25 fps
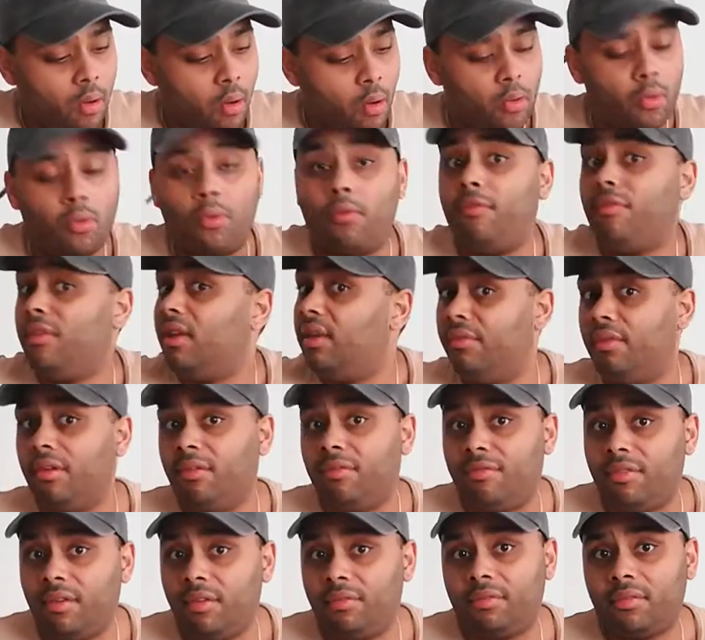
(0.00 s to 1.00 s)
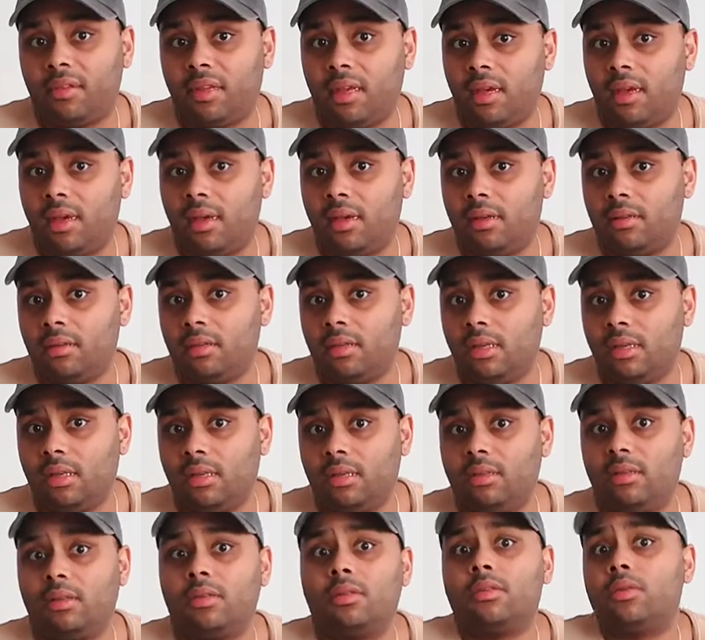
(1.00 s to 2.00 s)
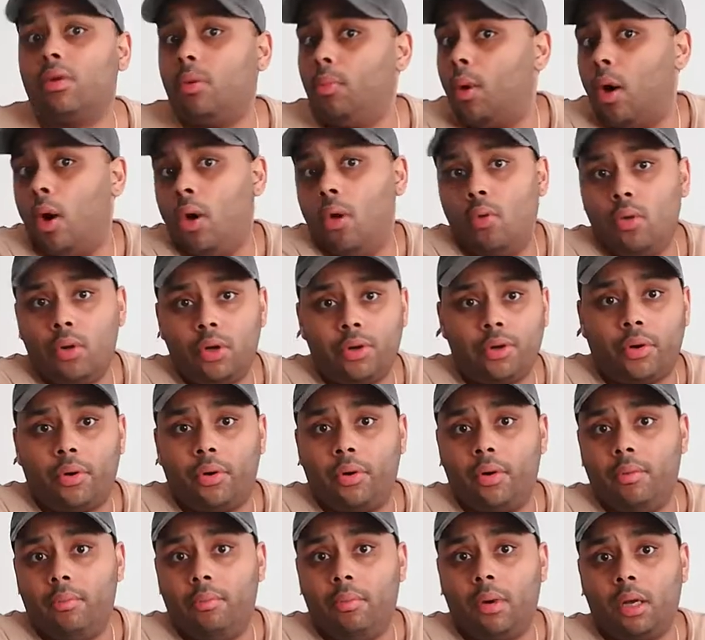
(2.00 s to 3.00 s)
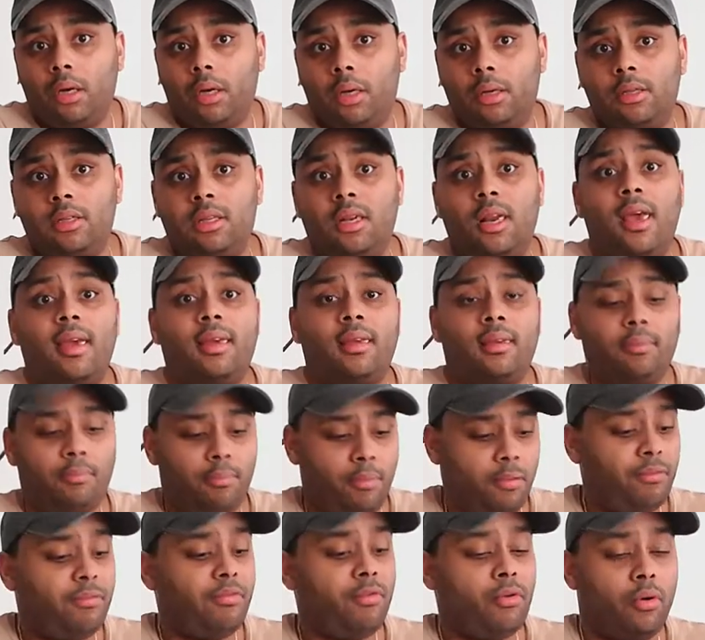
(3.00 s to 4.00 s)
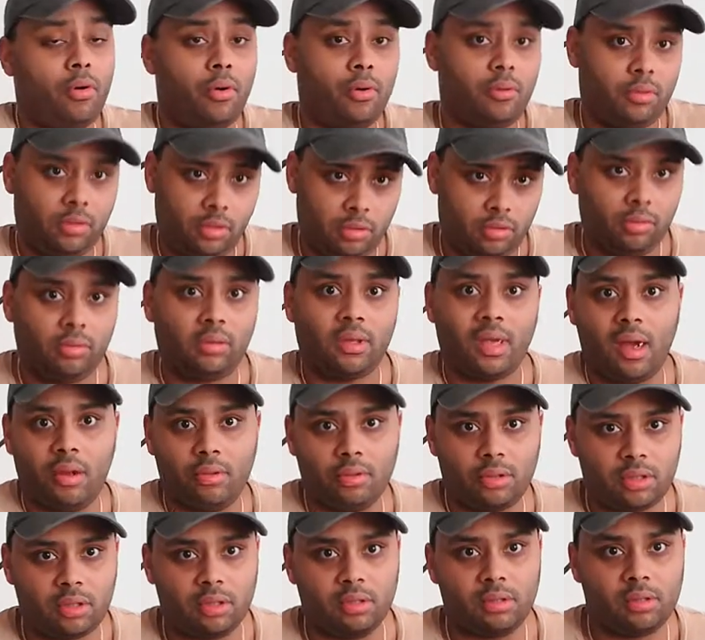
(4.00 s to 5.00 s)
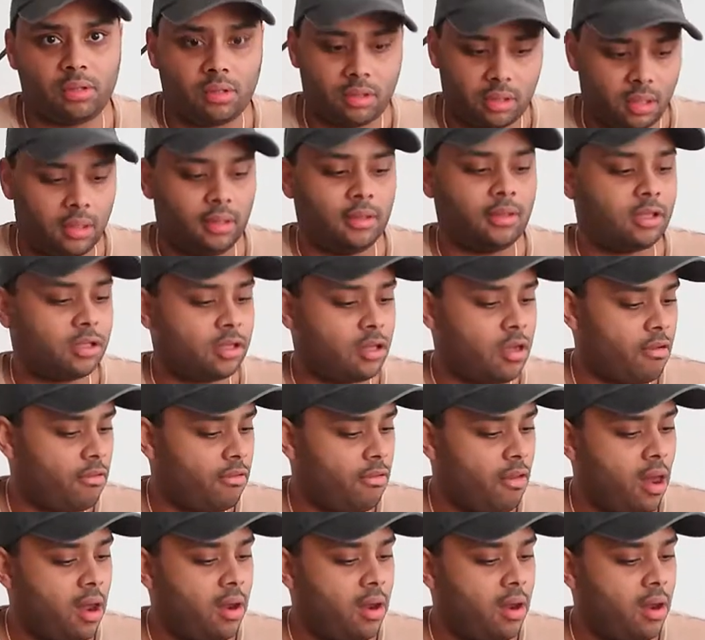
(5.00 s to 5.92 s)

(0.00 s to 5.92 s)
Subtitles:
or even 50 in some older models like before 2000s and stuff.